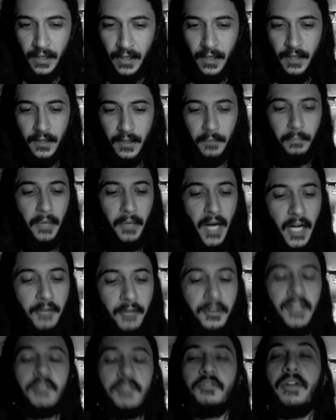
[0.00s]
The
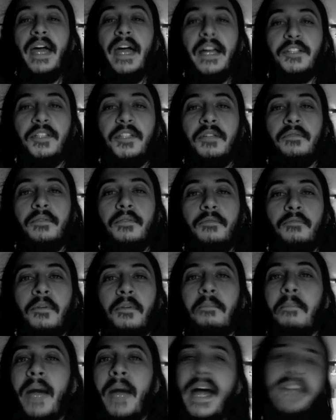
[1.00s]
pirate attraction
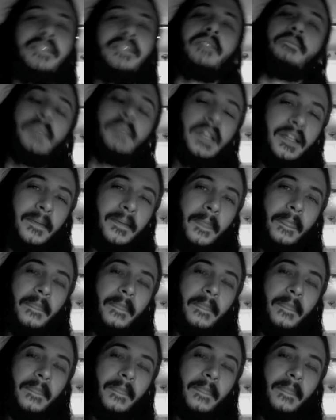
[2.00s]
reminded me